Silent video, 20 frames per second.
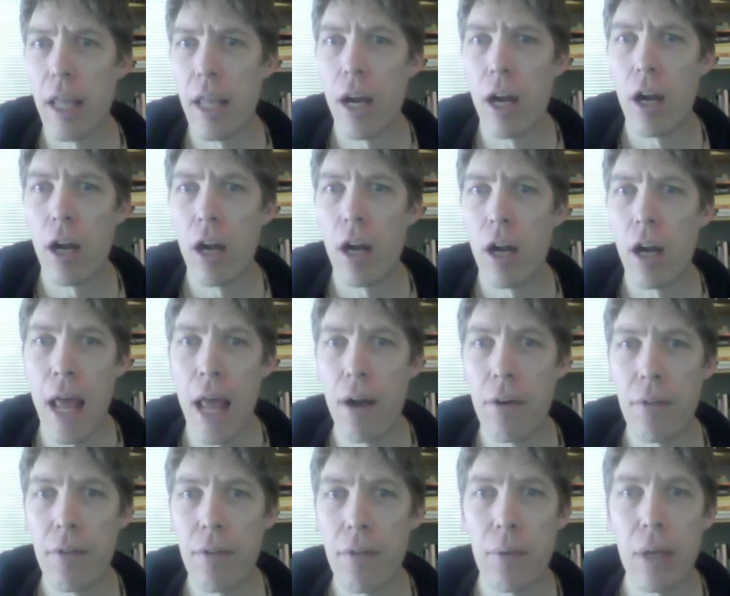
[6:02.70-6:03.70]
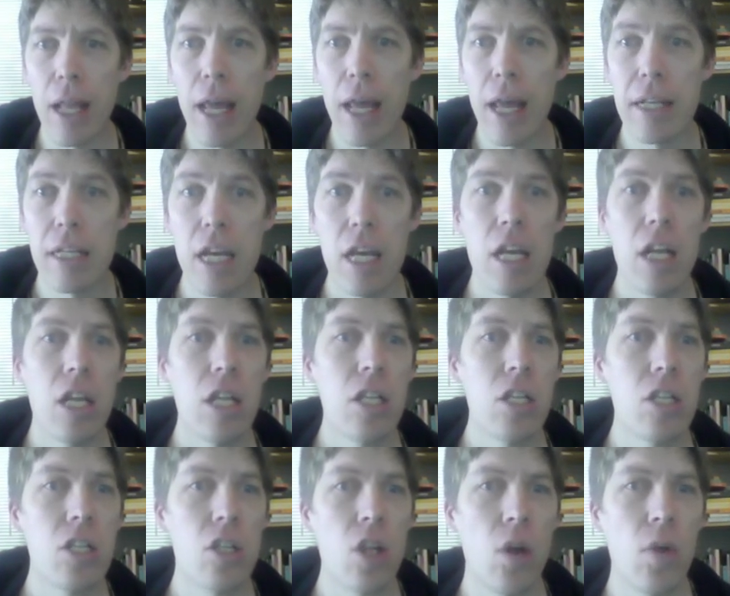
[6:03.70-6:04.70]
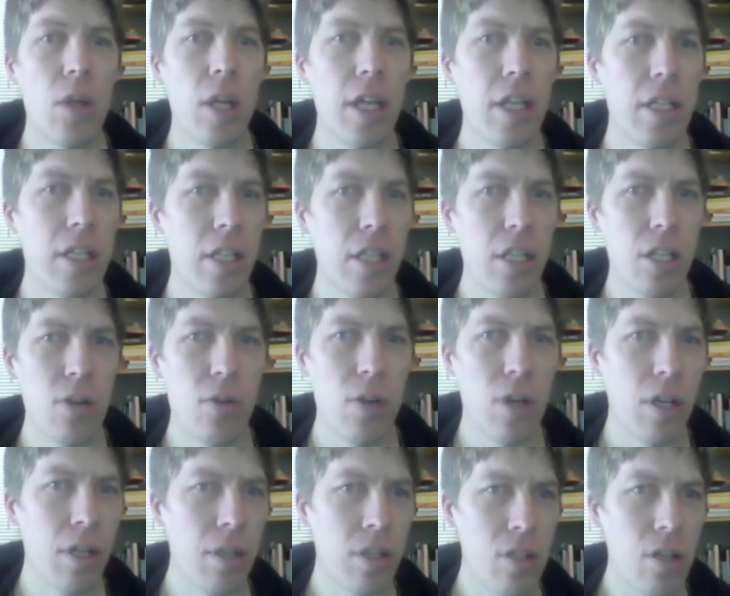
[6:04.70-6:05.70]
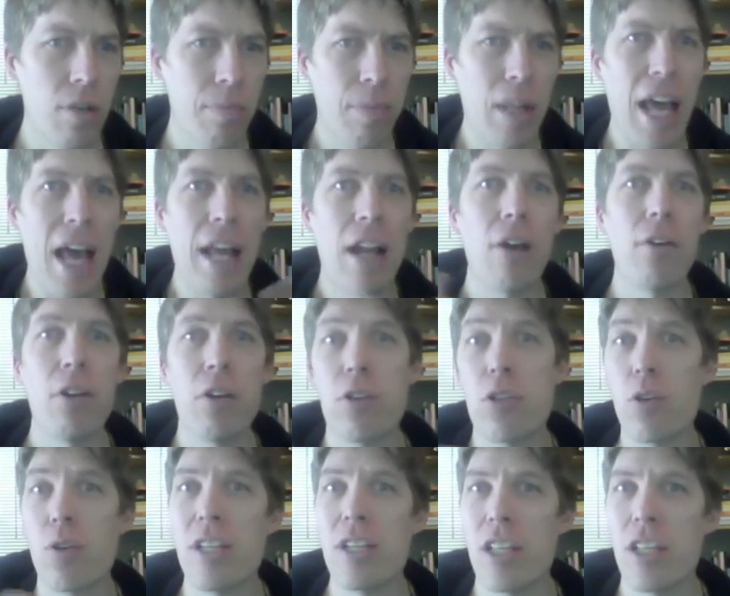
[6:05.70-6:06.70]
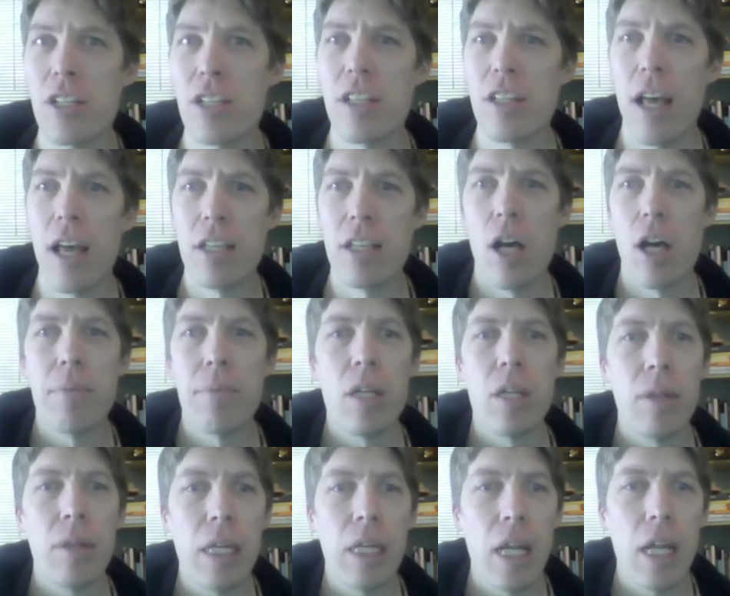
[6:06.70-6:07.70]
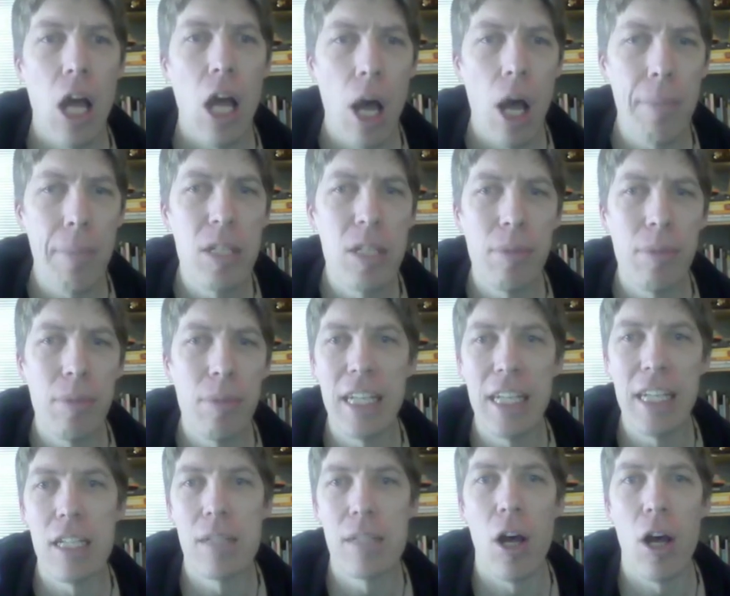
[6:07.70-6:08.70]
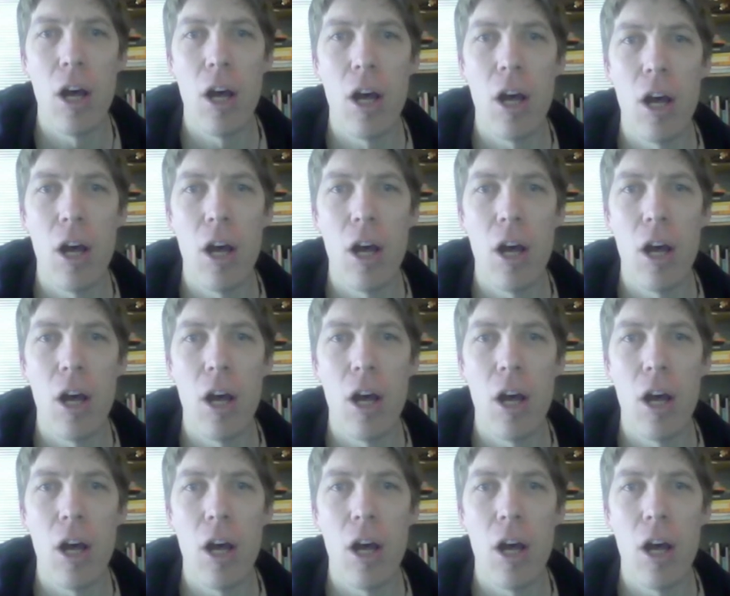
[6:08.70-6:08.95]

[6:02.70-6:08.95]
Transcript: and how they relate, so that you can sort of plan out your choices as optimally as possible.